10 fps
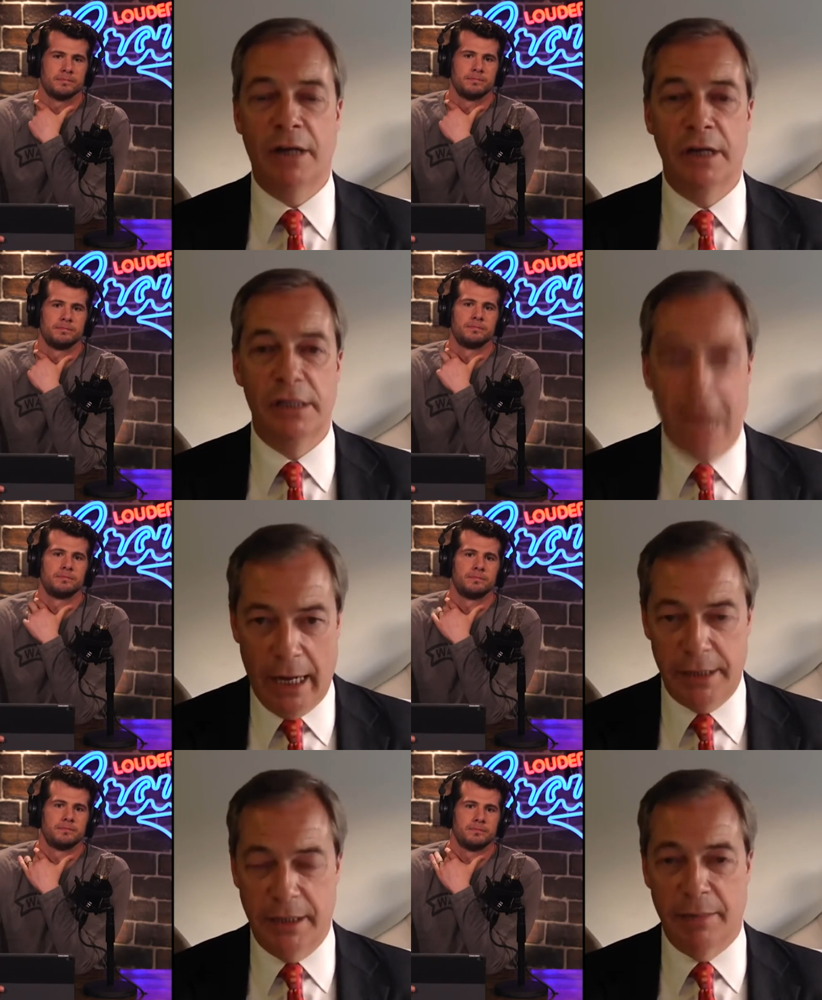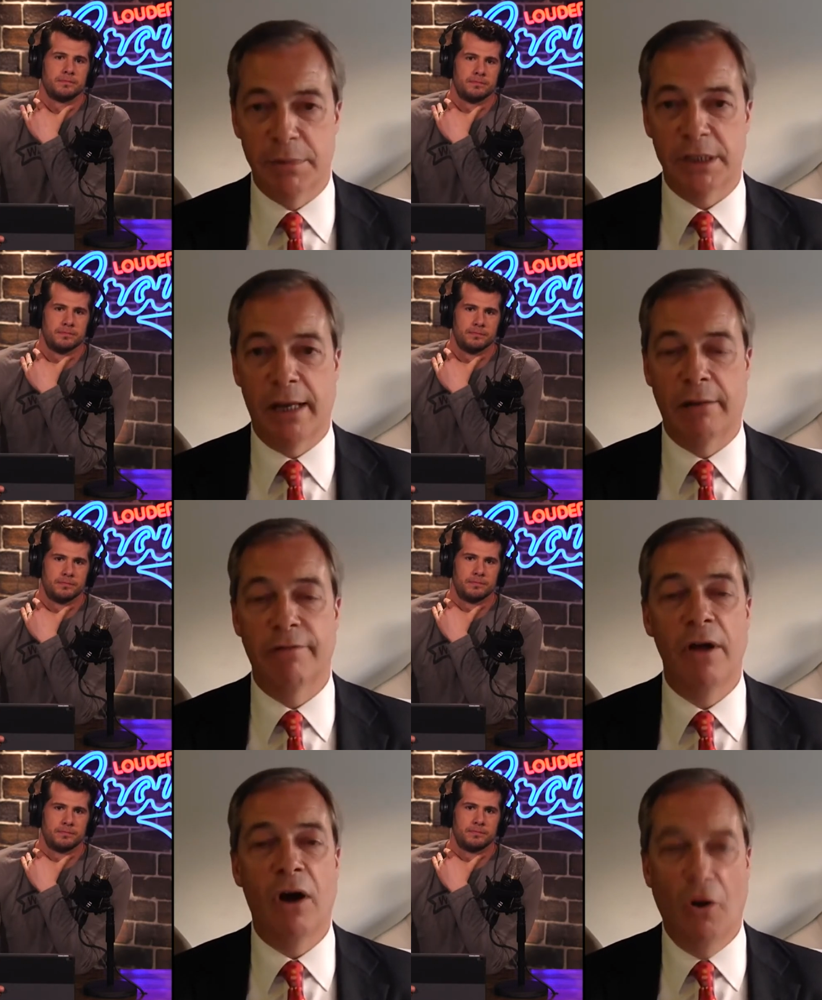Speaker 1: and conducted himself
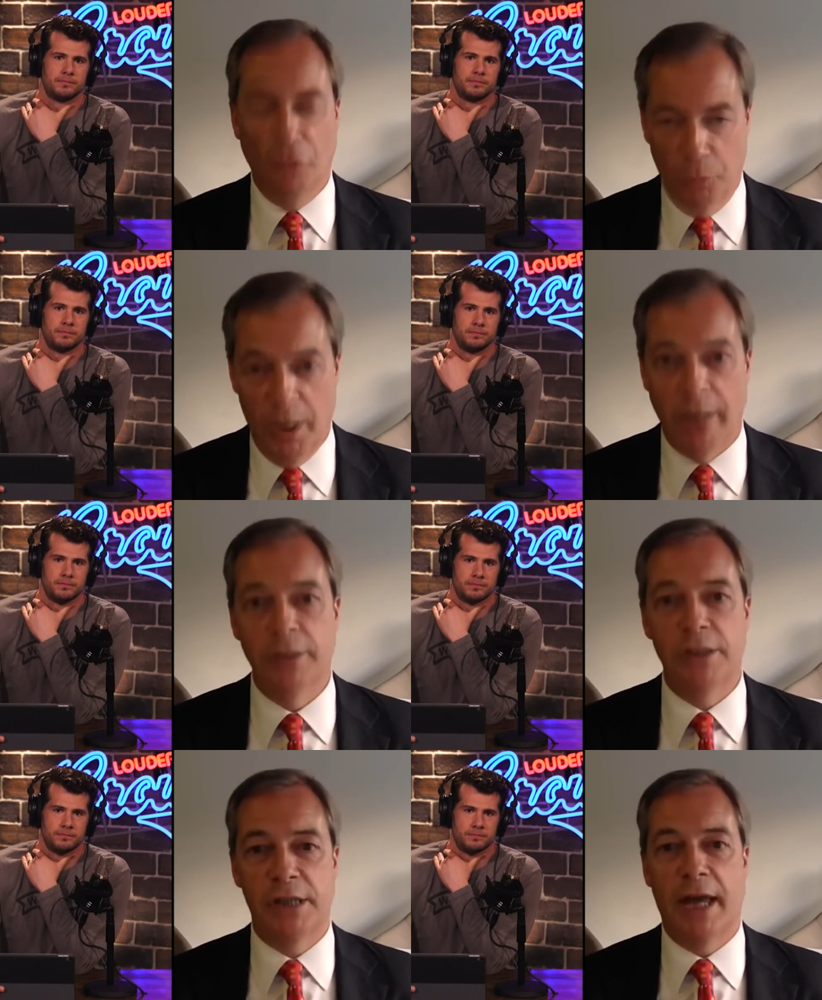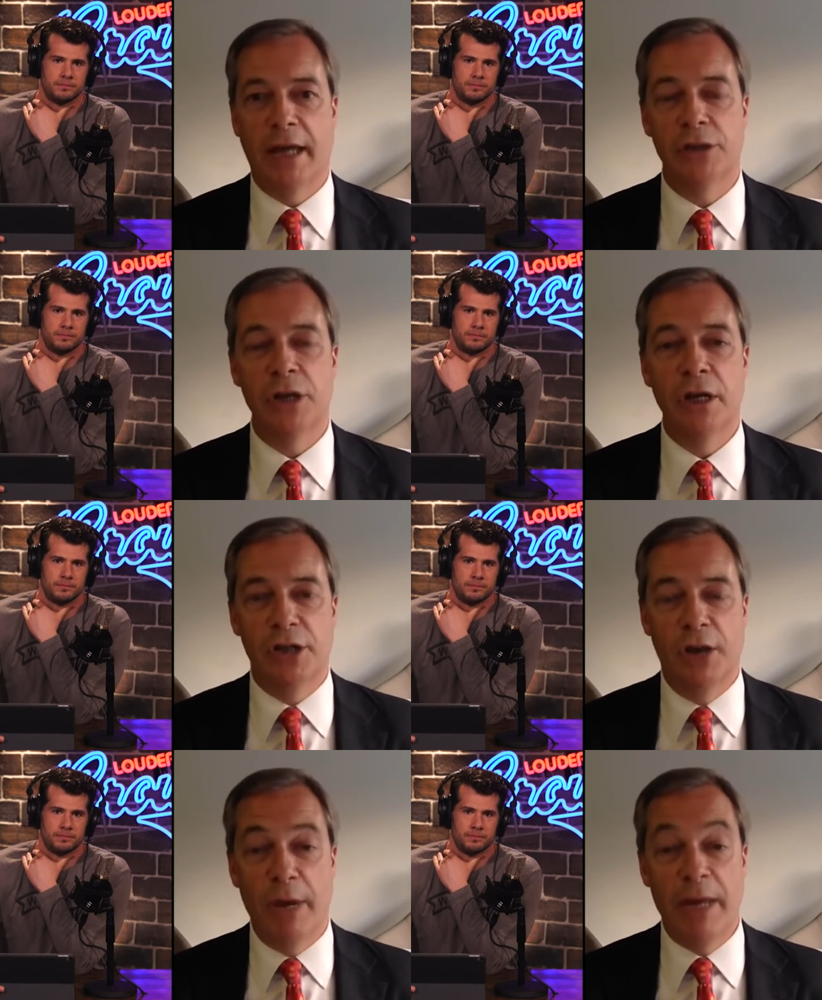on the world stage.
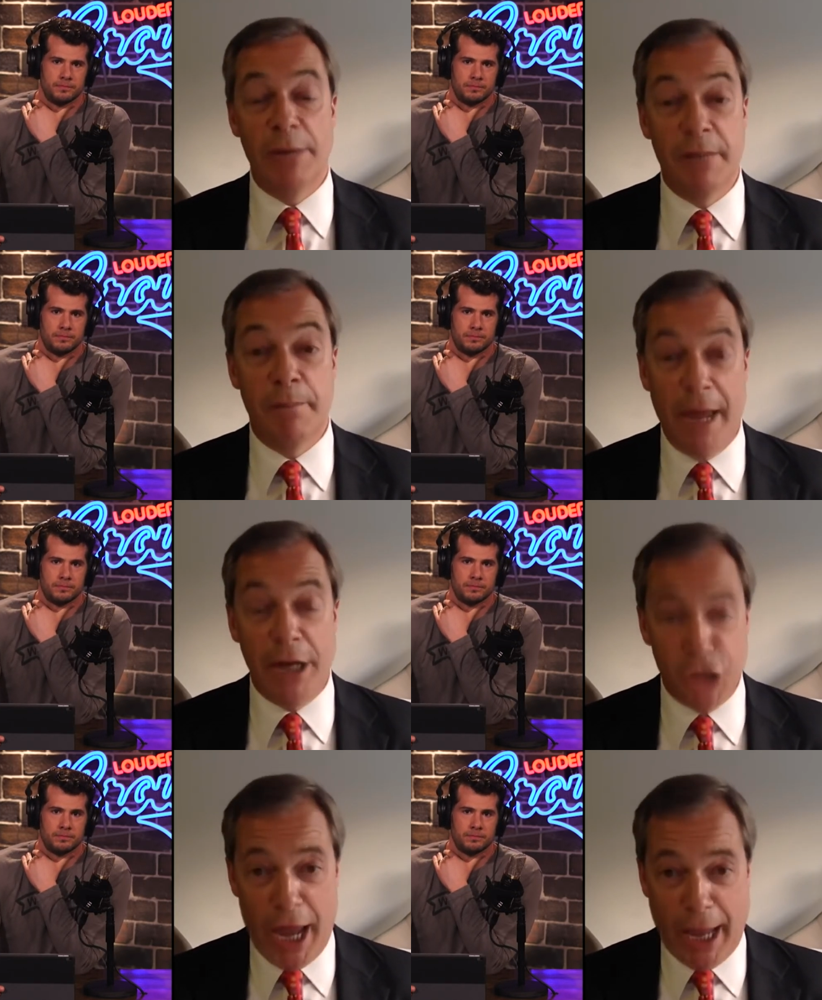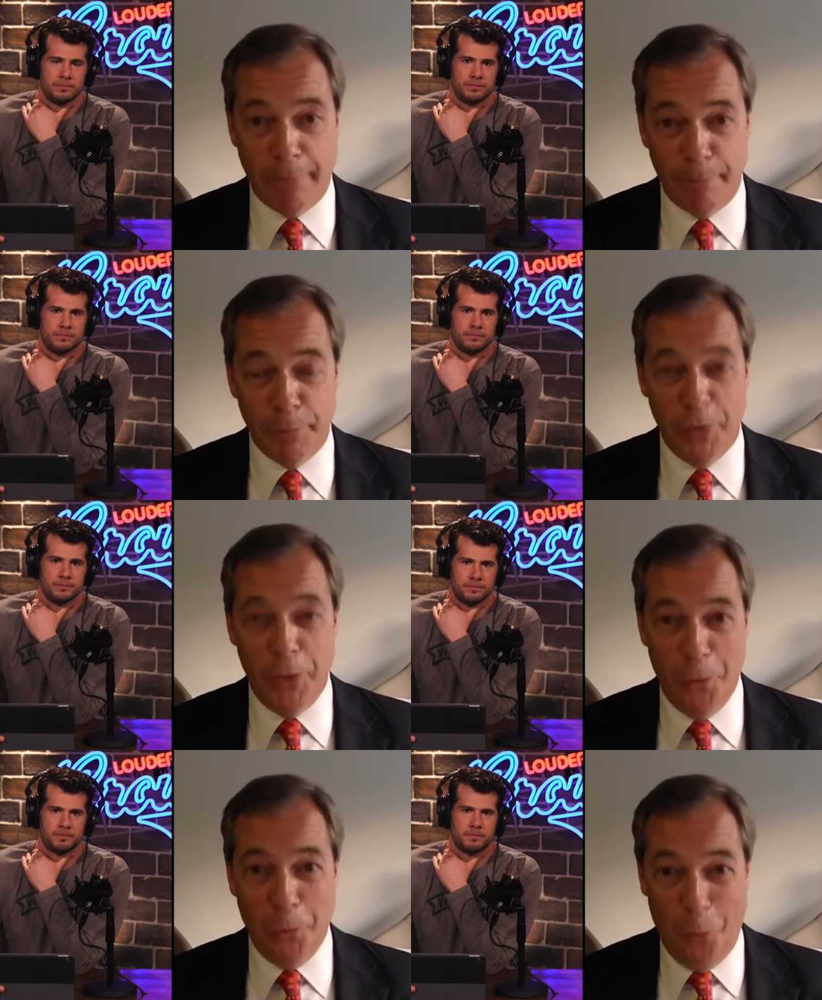Do you know, when he was in Beijing,
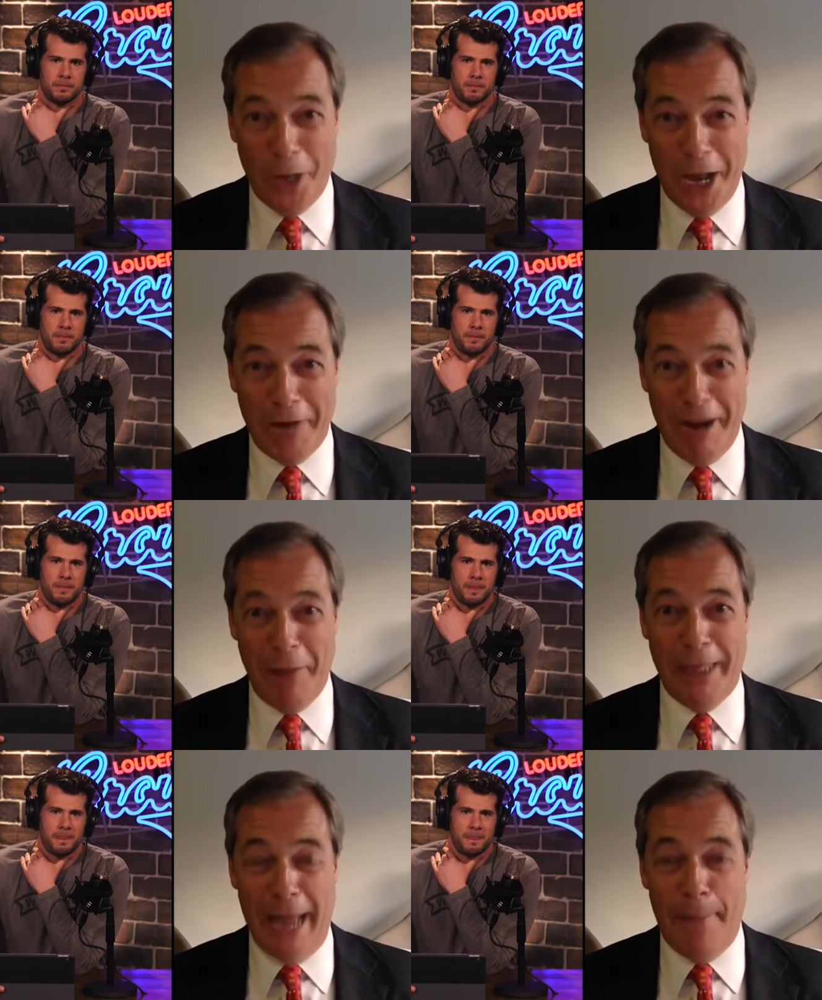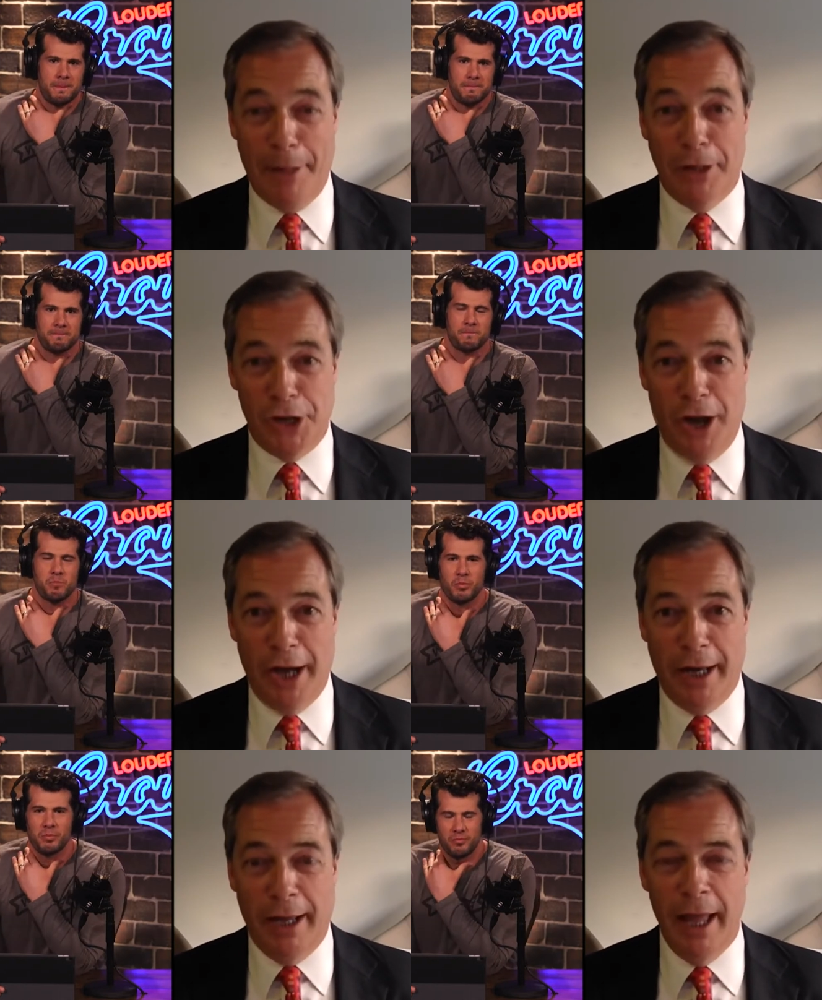walking around the capital of
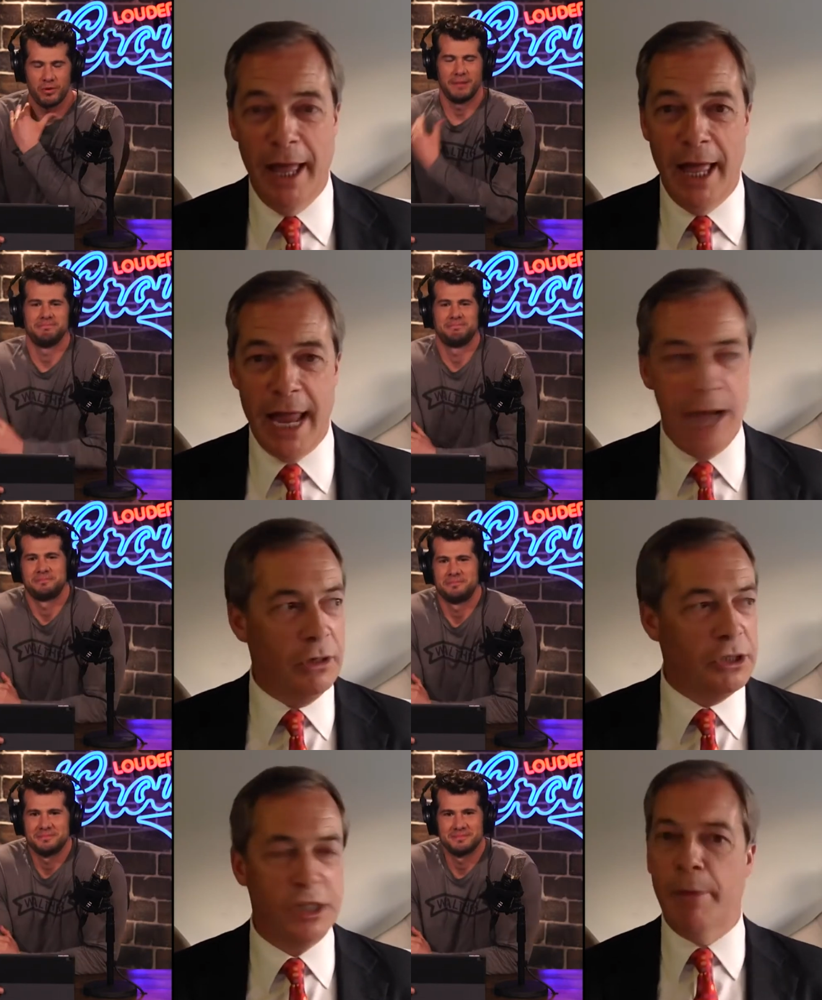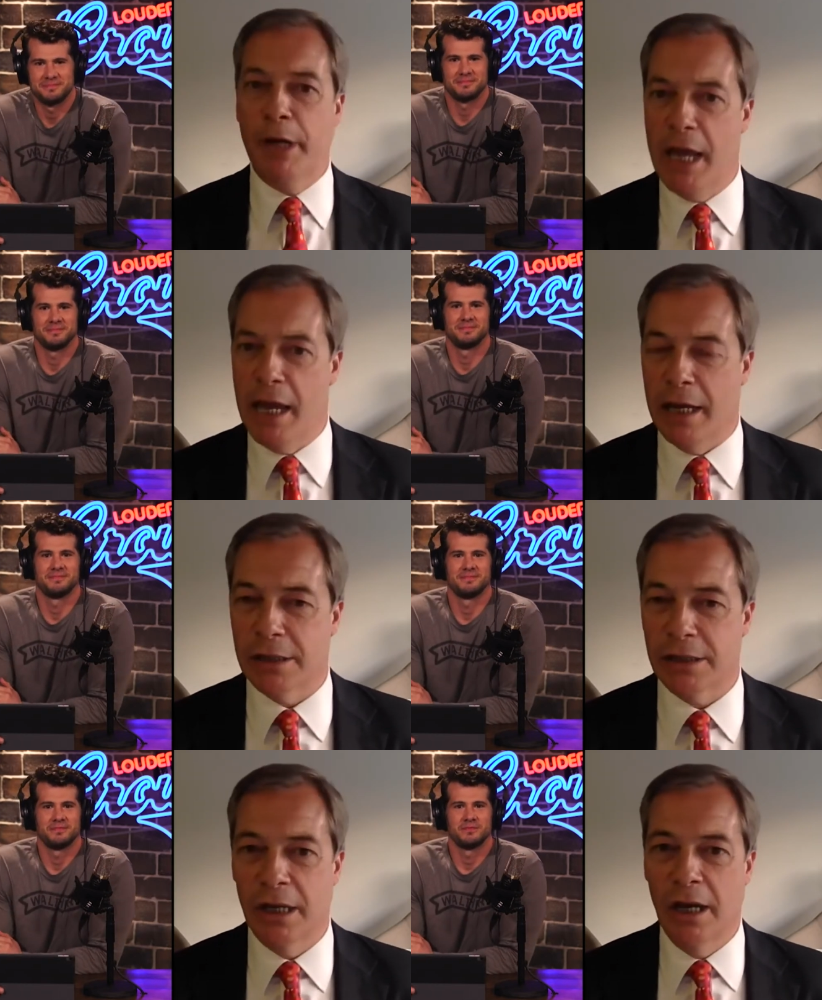China, he looked so at
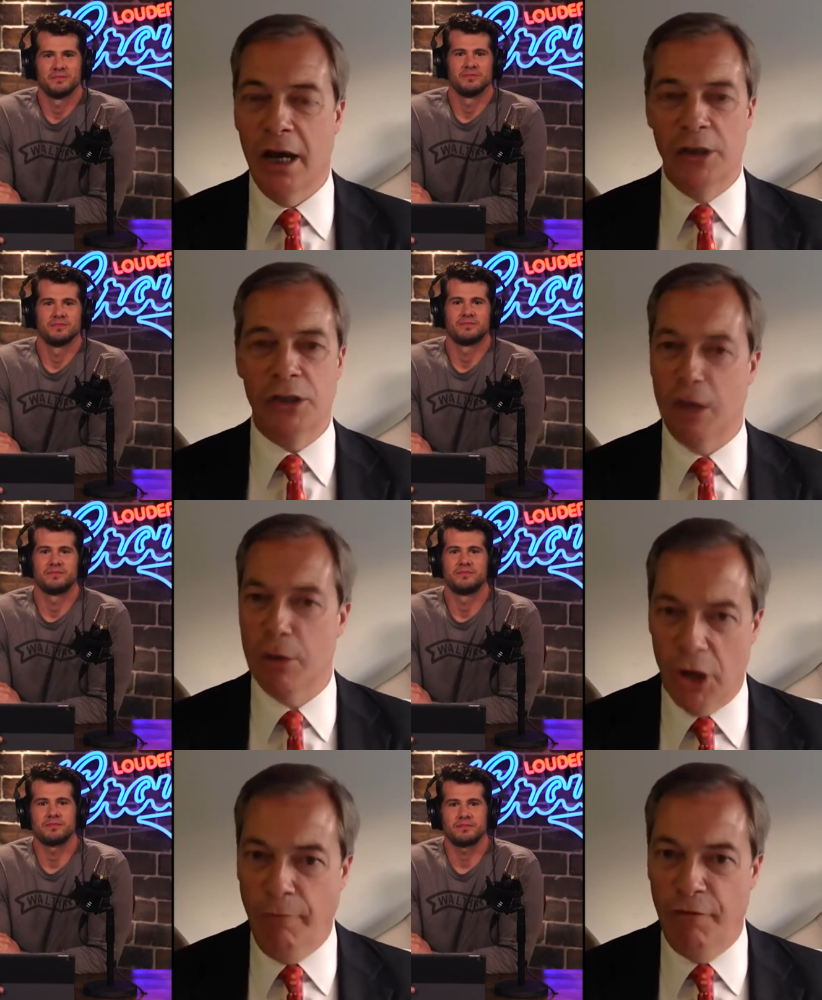ease and so